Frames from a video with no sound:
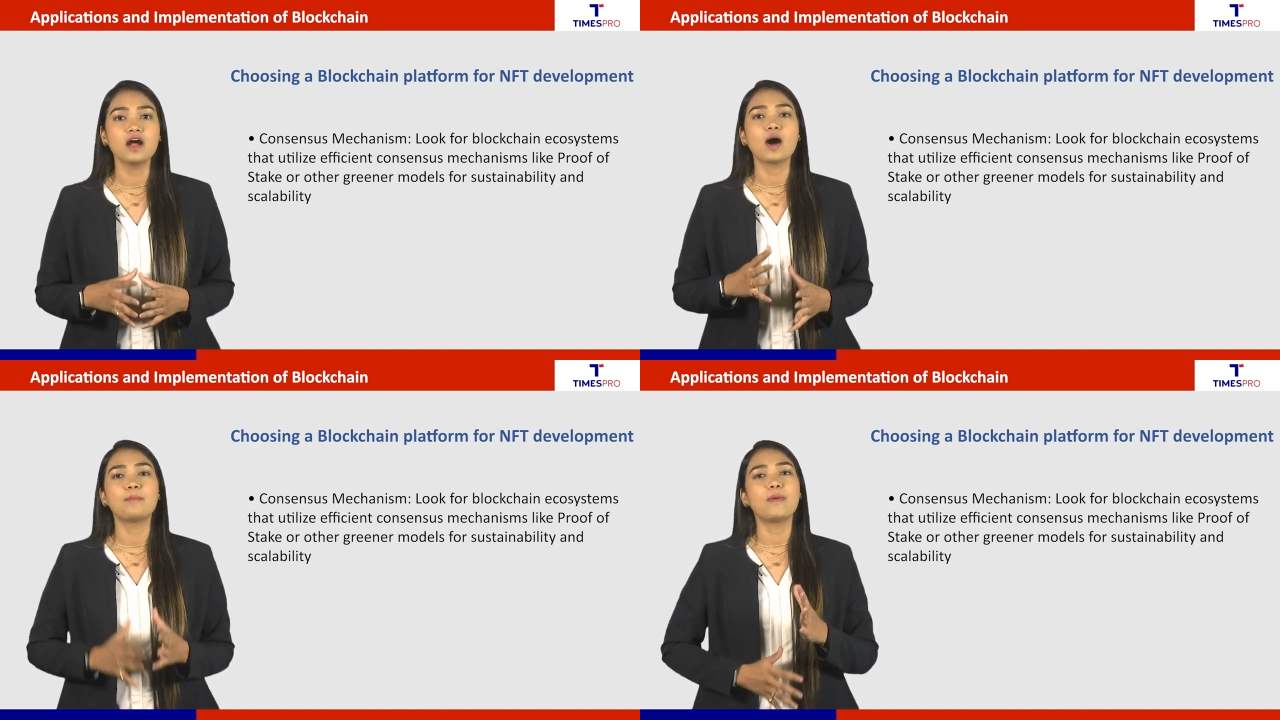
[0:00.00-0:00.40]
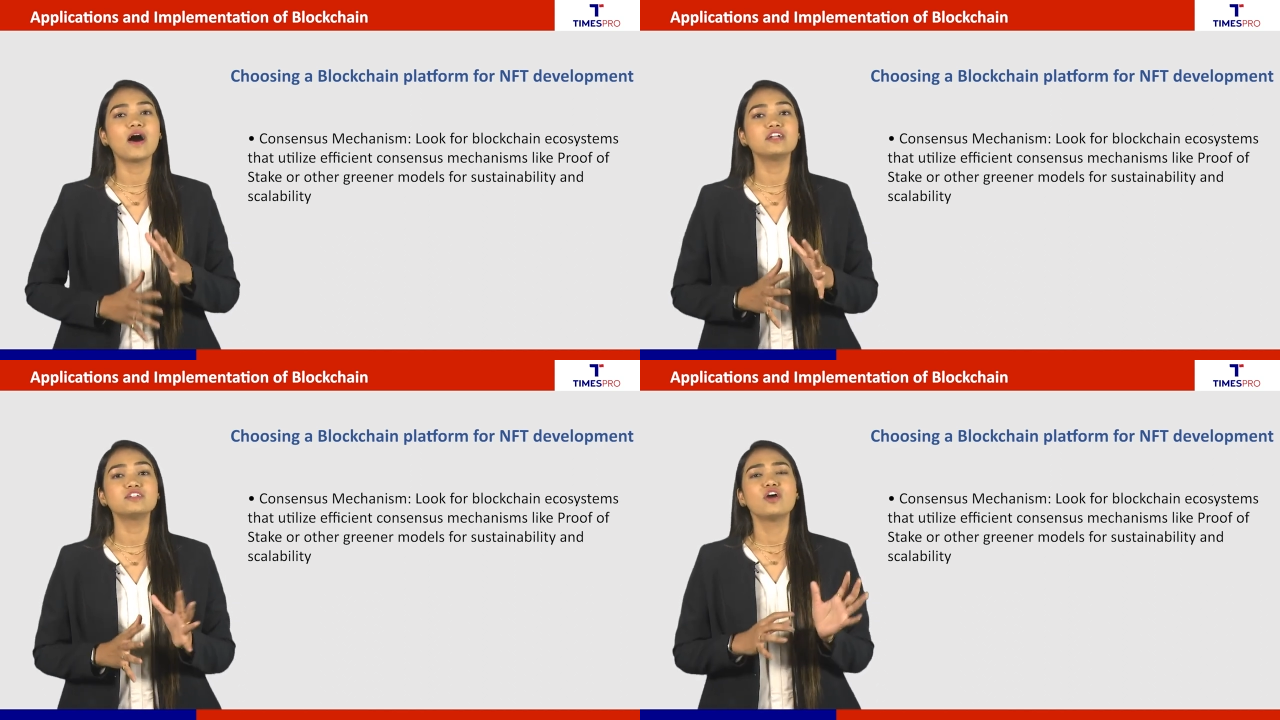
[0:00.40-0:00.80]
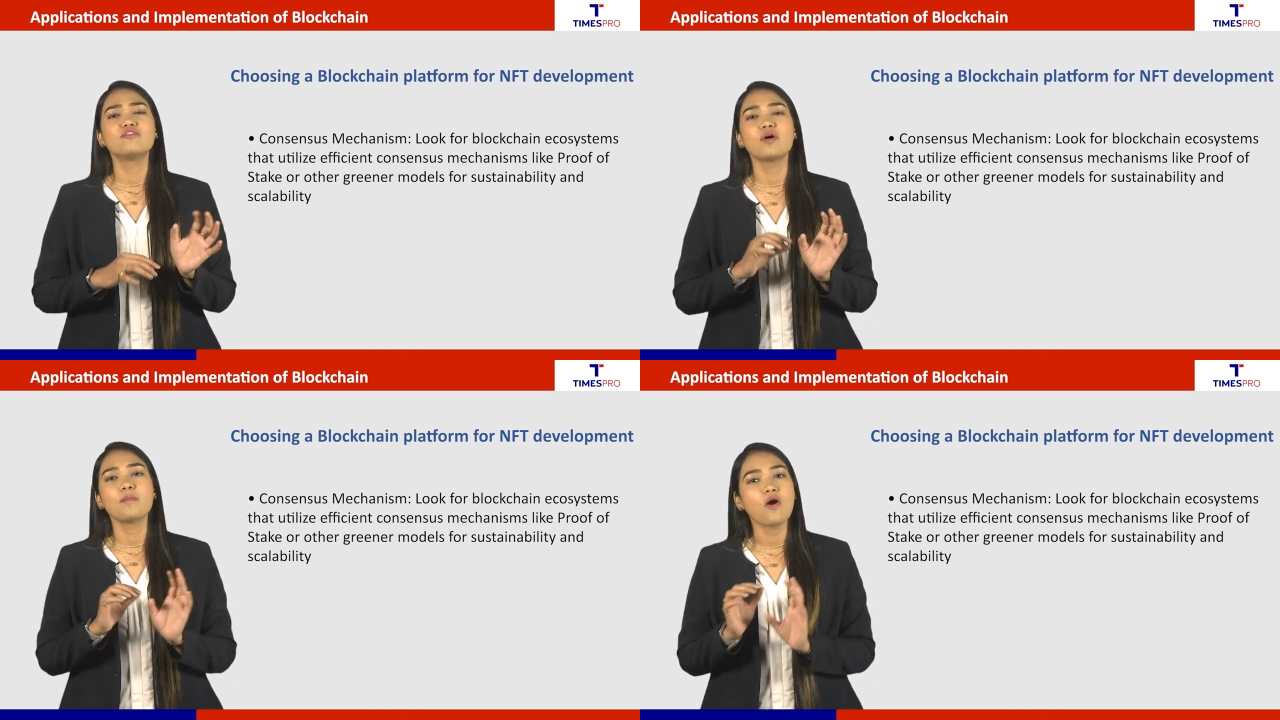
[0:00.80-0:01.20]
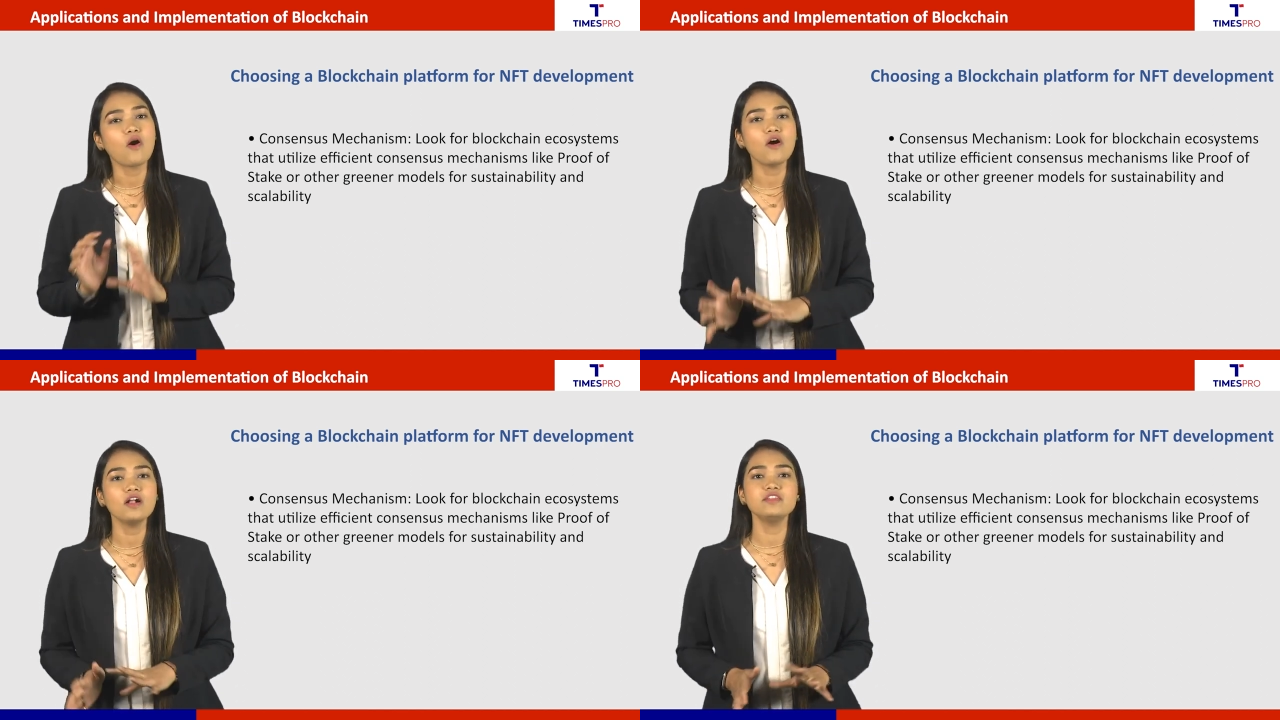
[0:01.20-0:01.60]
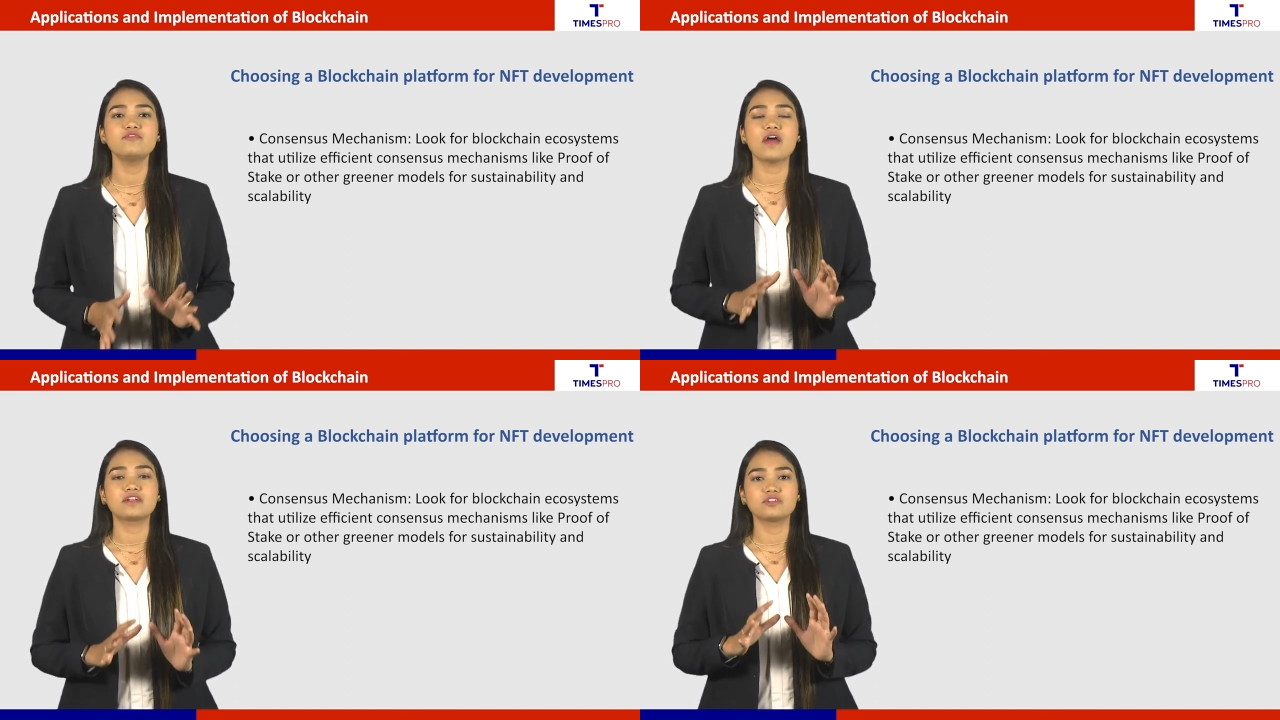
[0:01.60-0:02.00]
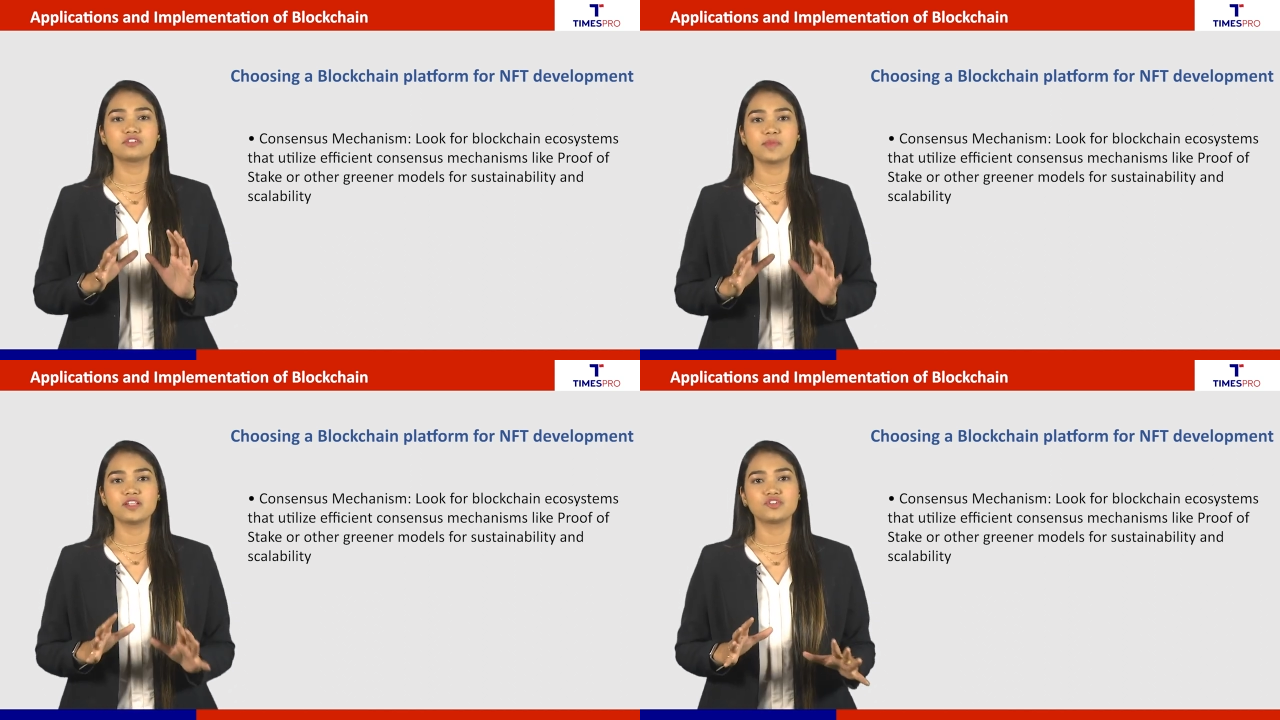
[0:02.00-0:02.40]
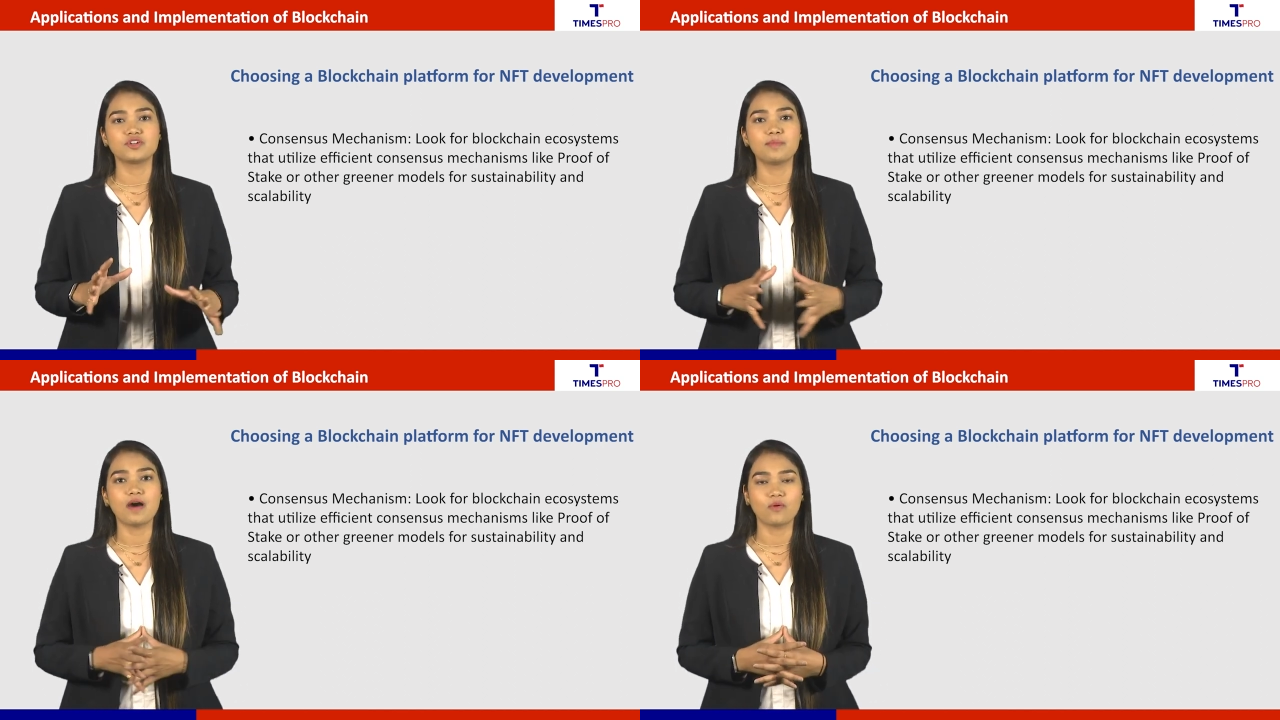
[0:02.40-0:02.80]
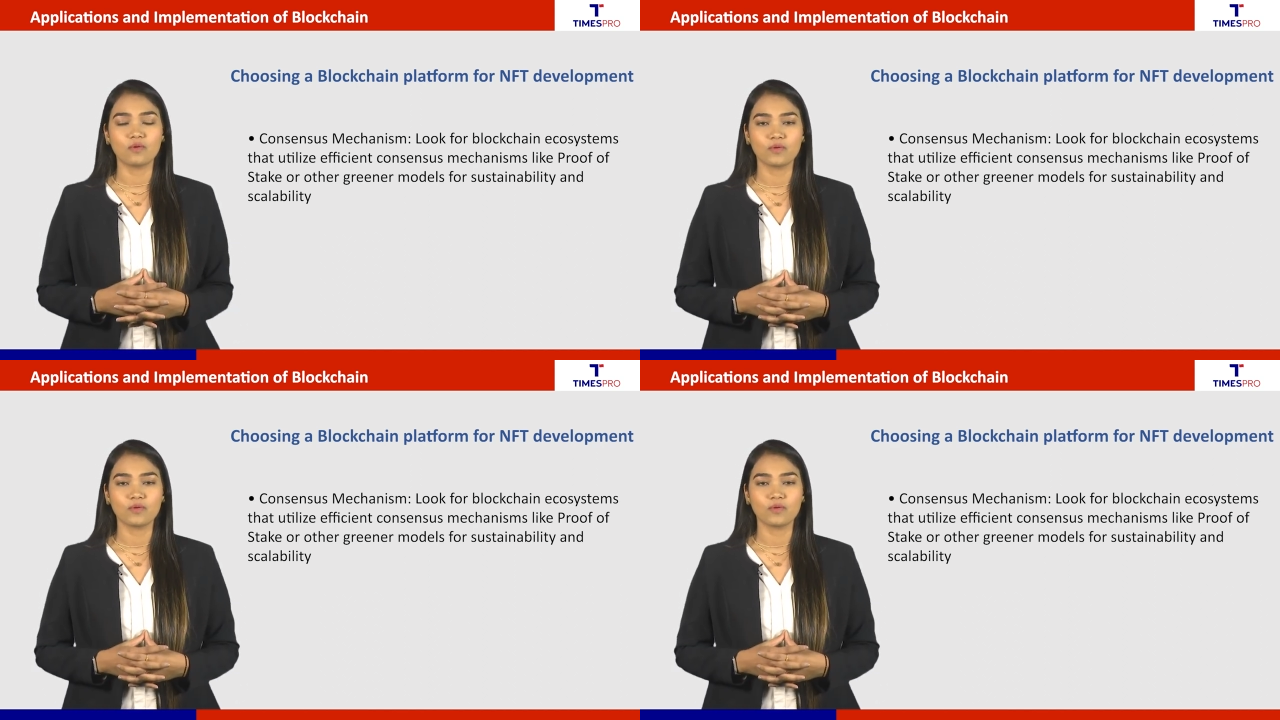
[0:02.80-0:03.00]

apart from all the factors mentioned above.